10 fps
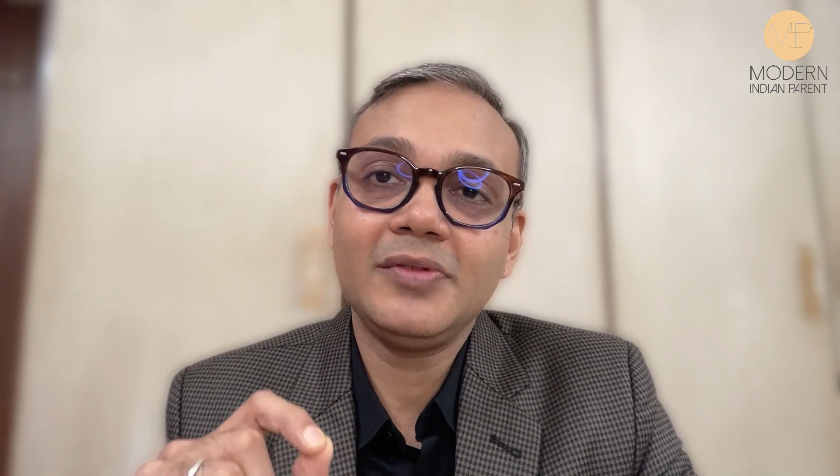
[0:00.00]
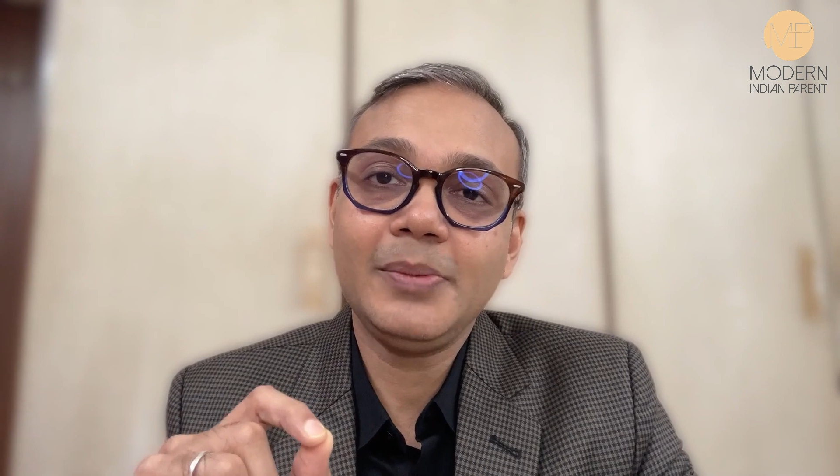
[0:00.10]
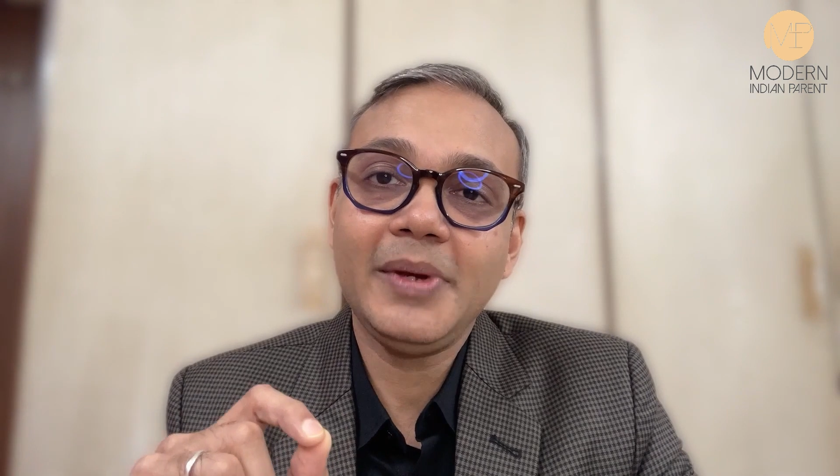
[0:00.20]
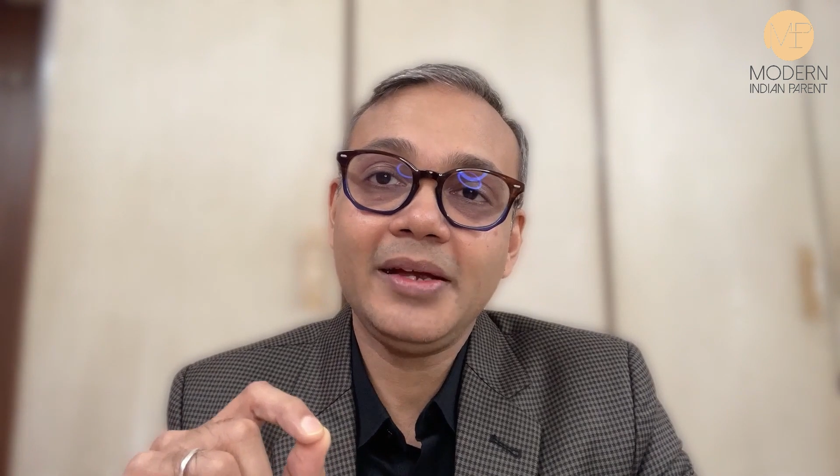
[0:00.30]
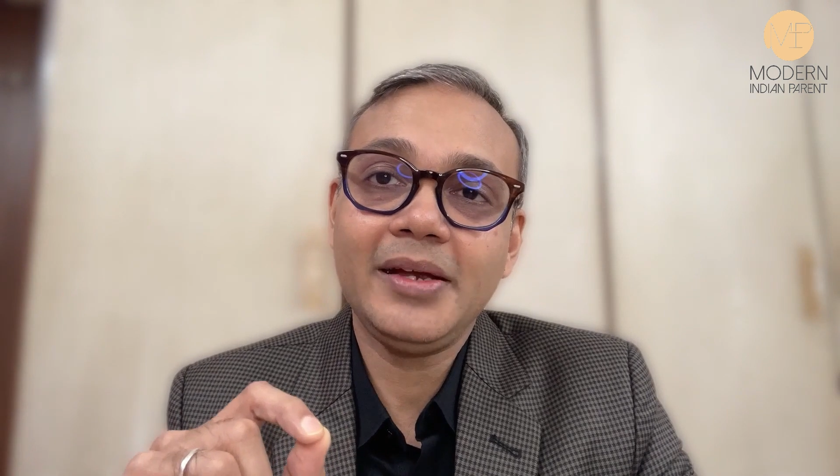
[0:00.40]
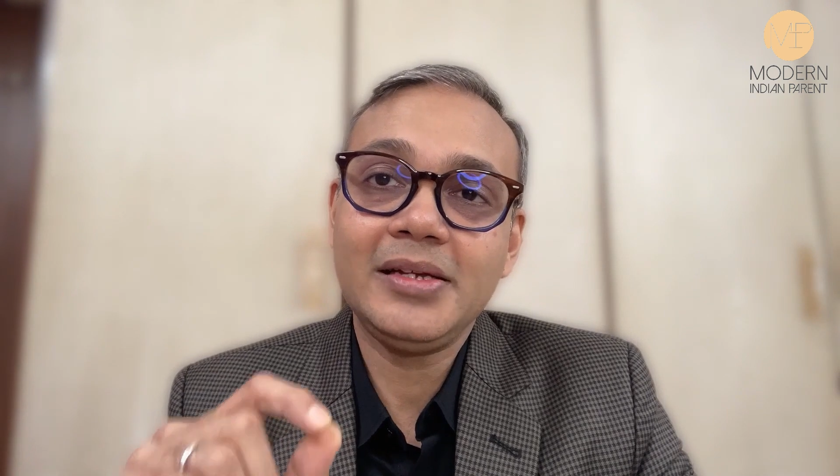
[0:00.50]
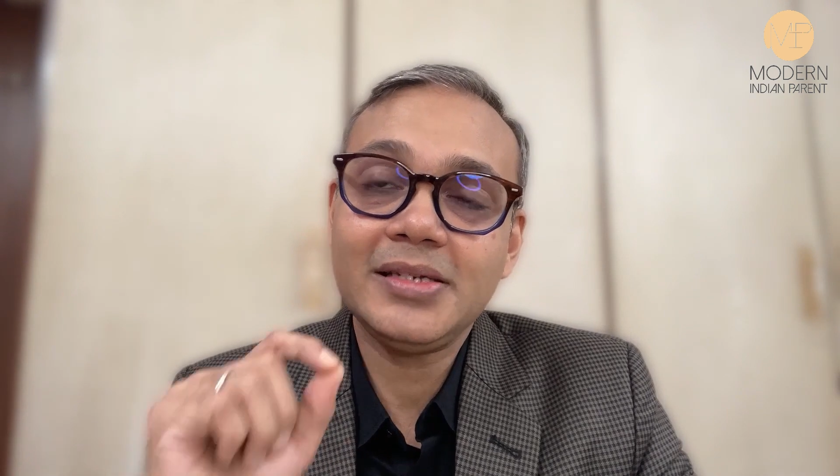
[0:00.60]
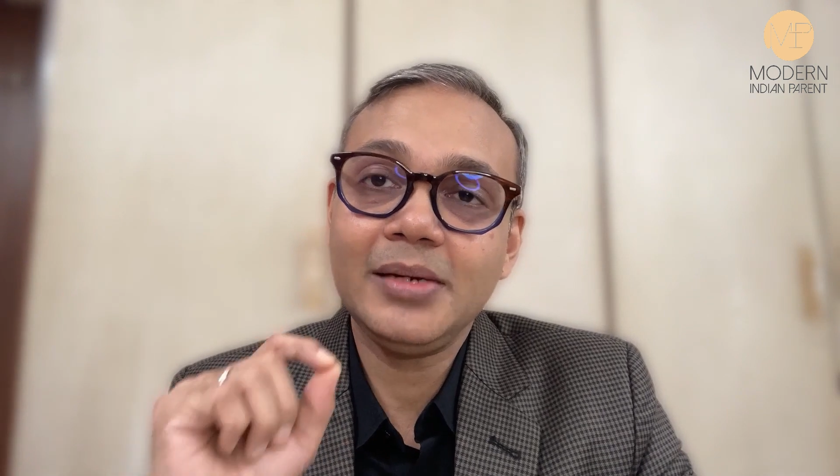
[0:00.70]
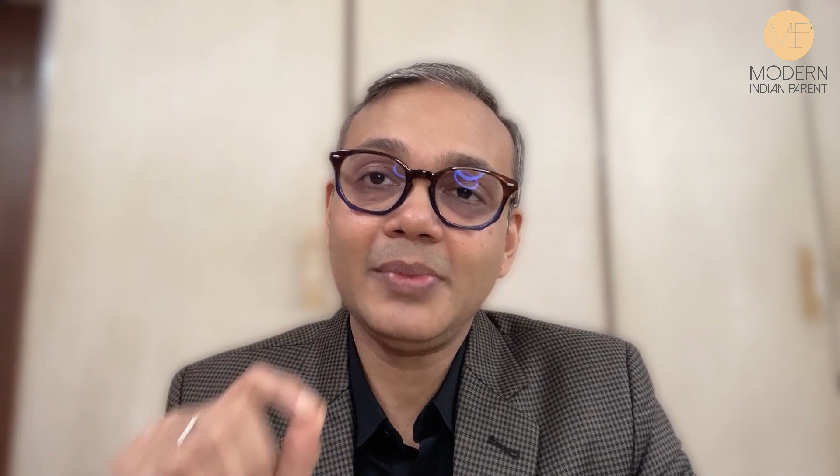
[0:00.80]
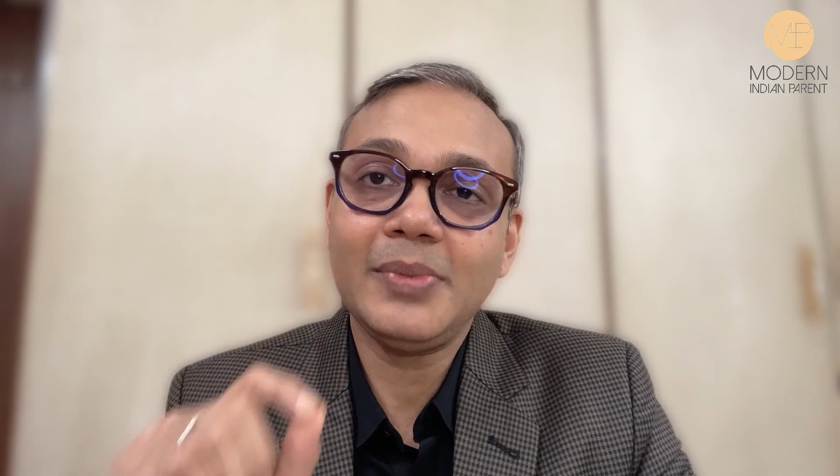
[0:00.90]
of the parents
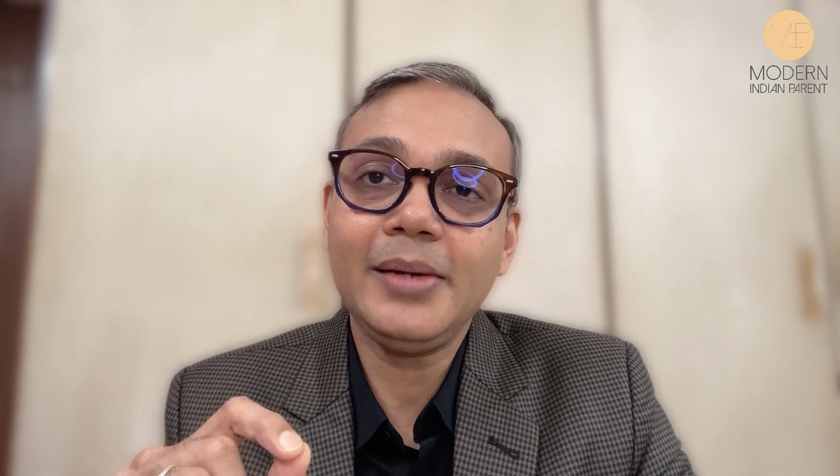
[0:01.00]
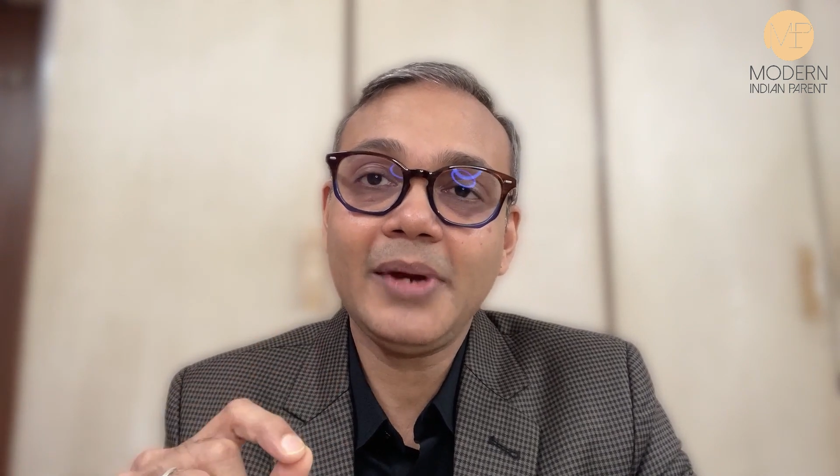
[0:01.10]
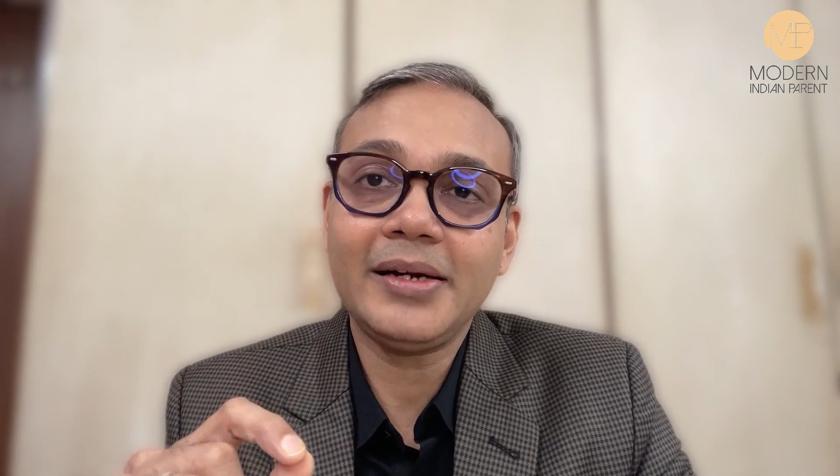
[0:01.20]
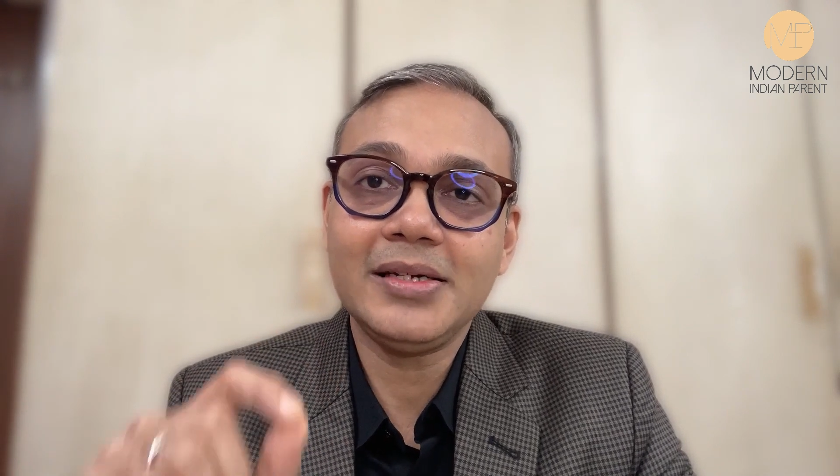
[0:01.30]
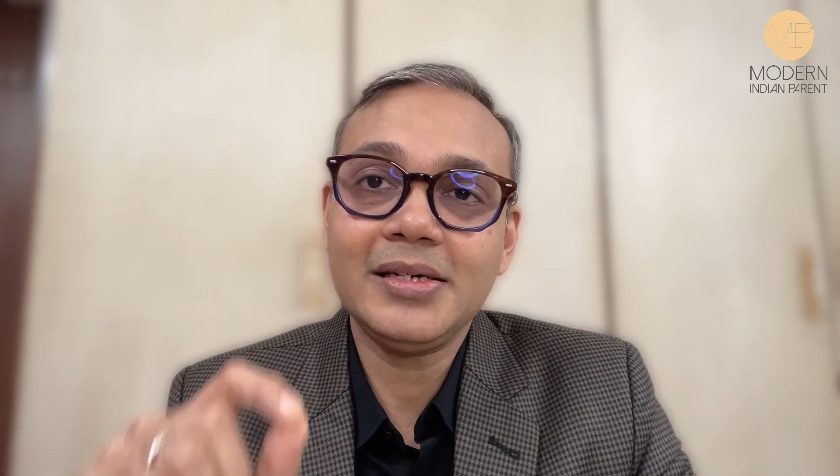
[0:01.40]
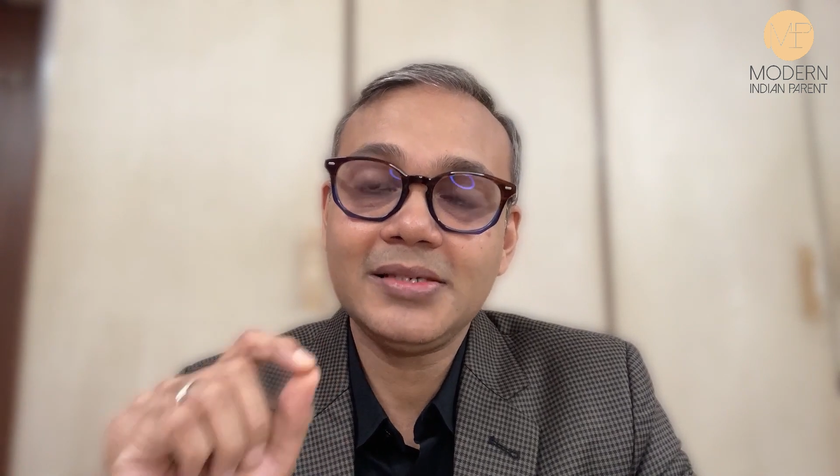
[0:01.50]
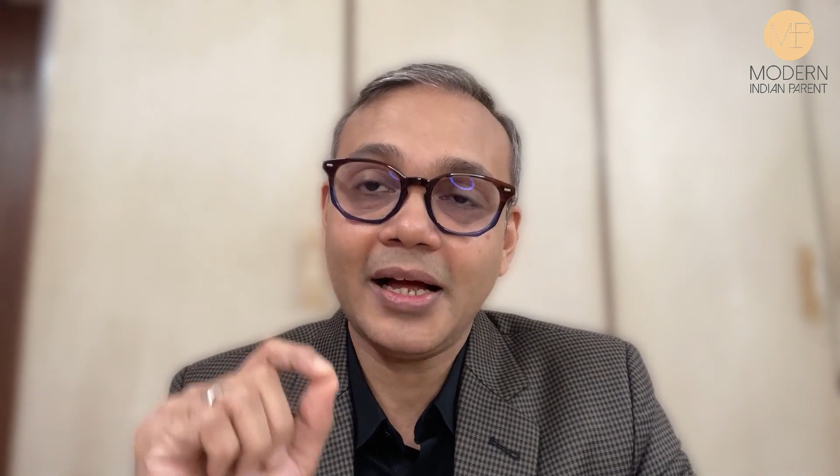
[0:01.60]
in my practice